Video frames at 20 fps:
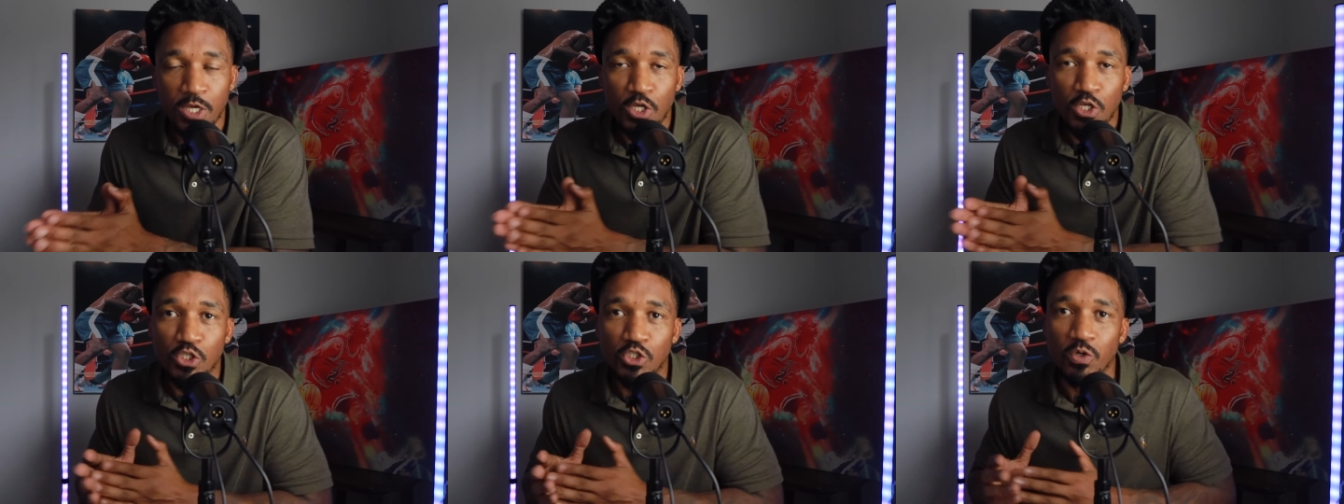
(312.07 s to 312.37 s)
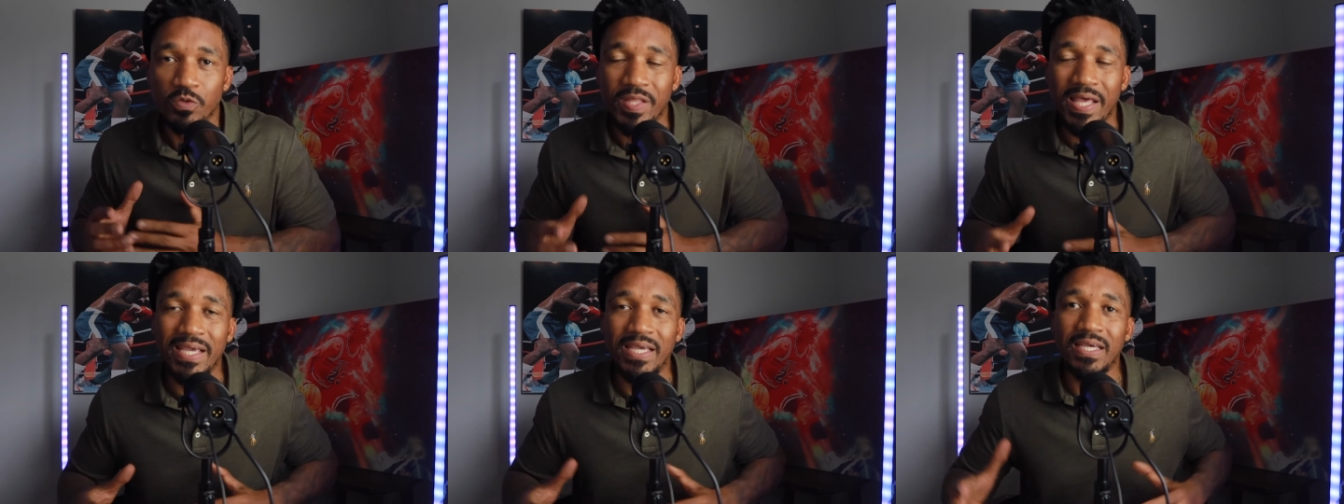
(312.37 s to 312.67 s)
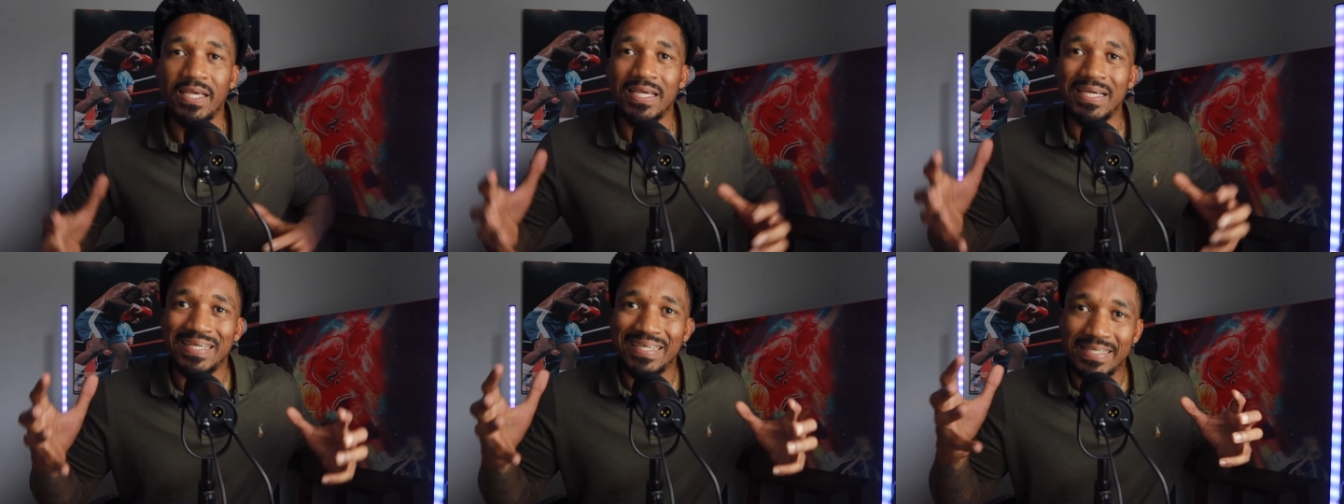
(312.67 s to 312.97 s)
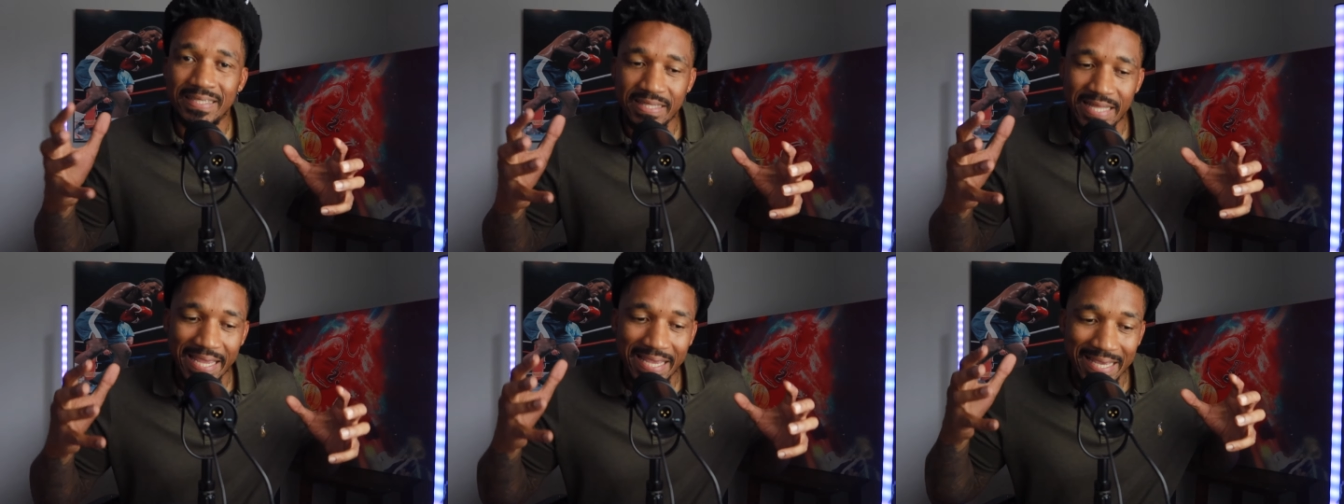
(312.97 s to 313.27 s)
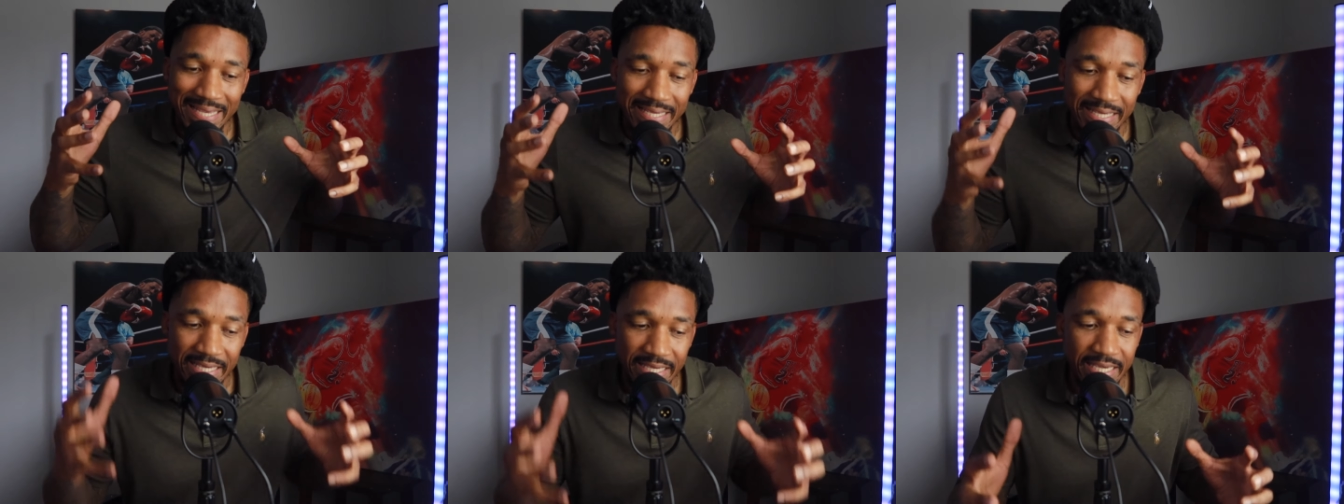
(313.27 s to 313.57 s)
so they can they
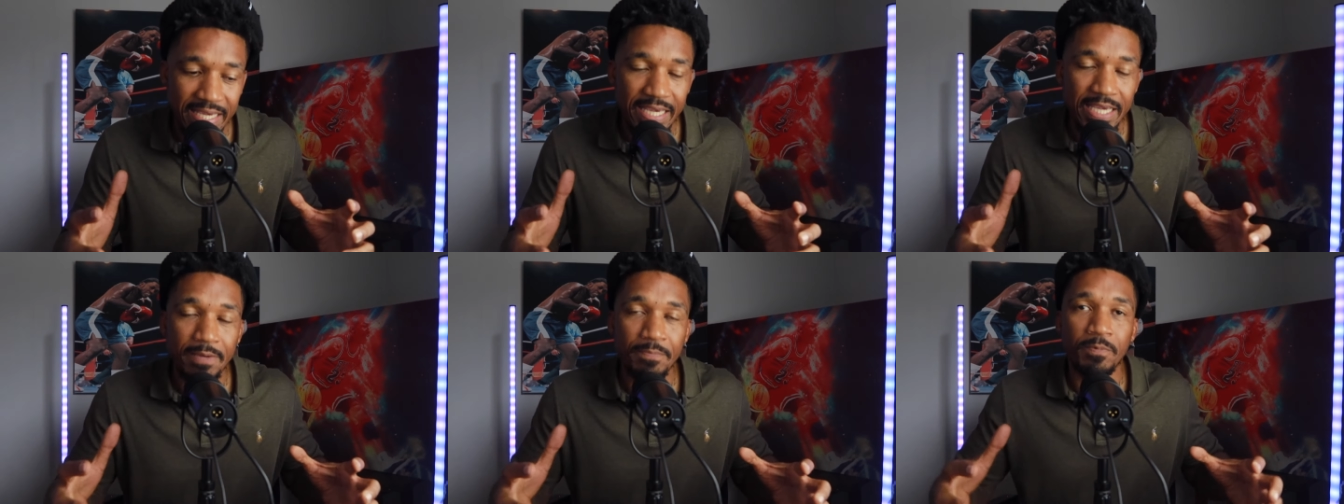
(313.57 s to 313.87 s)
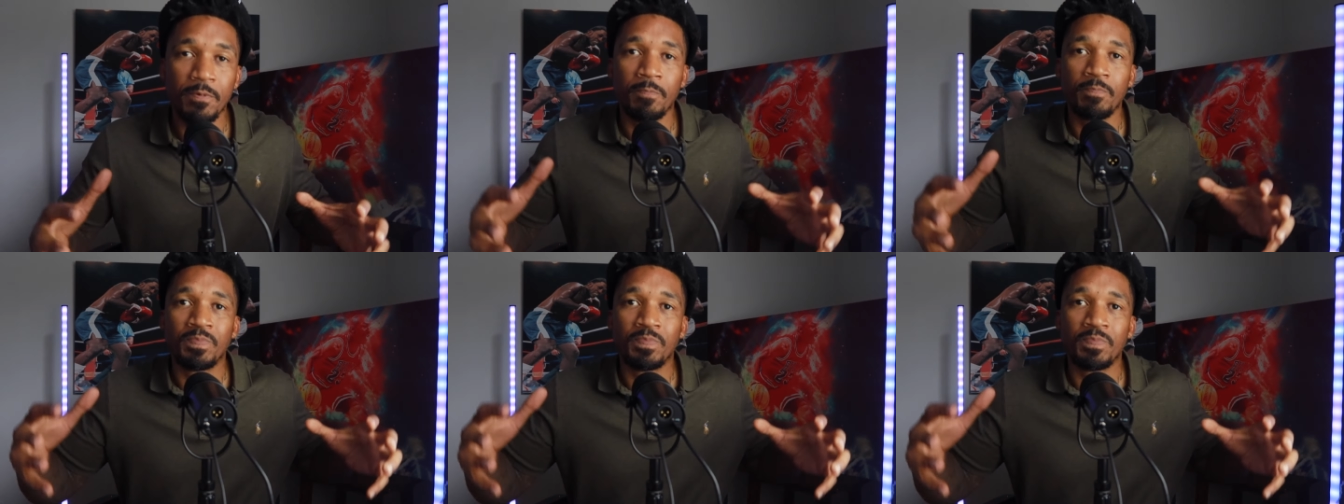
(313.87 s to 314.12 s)
can keep